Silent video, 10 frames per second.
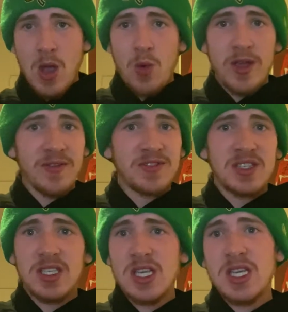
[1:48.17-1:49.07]
We have
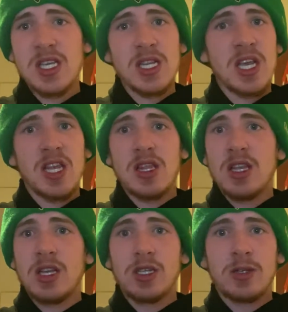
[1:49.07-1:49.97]
seen in
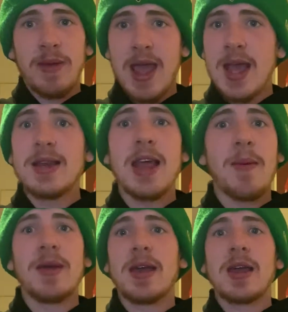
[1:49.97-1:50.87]
this
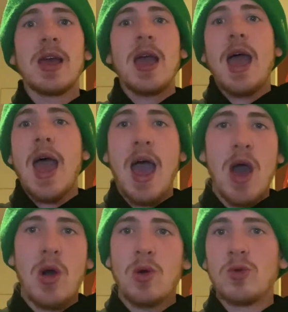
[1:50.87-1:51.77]
pandemic
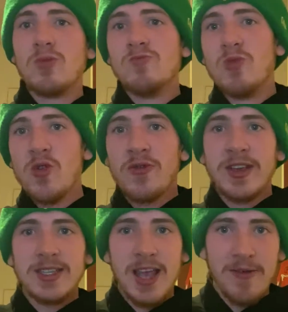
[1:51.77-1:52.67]
how
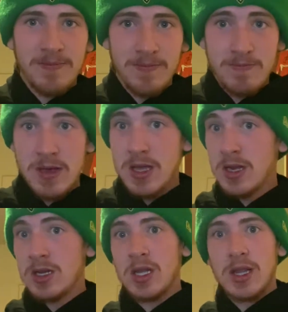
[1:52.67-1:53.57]
movies have
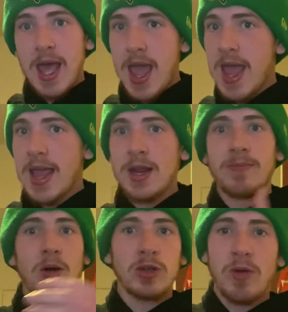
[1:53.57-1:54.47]
been delayed,
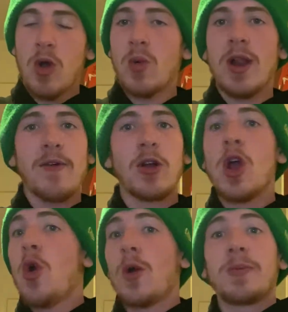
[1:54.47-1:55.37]
postponed,
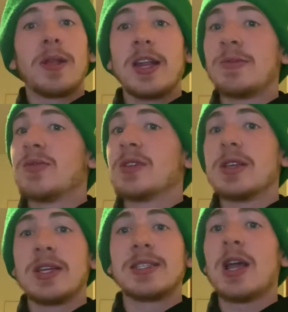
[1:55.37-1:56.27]
whatever, or planned to be
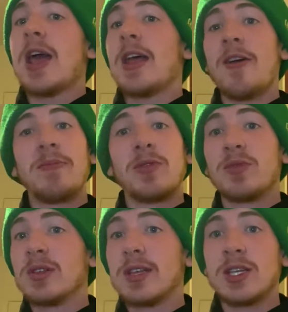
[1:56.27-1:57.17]
released and have been
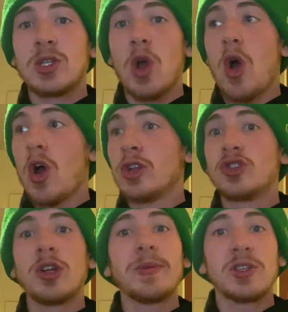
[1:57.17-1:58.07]
released on
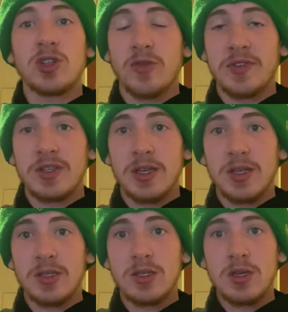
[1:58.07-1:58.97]
streaming
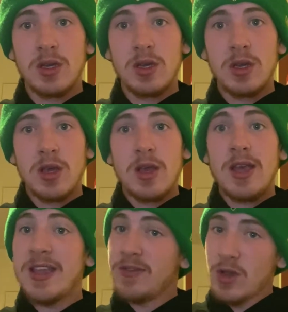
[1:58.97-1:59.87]
services,
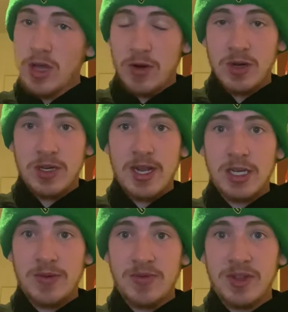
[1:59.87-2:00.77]
even though they were intended
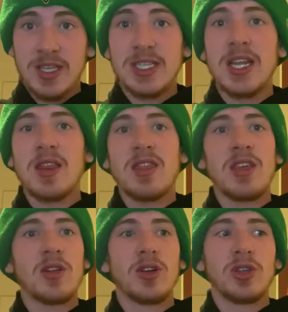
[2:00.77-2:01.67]
to be released in
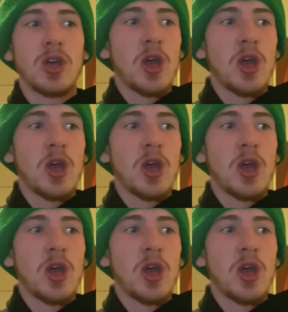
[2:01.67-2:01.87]
theaters.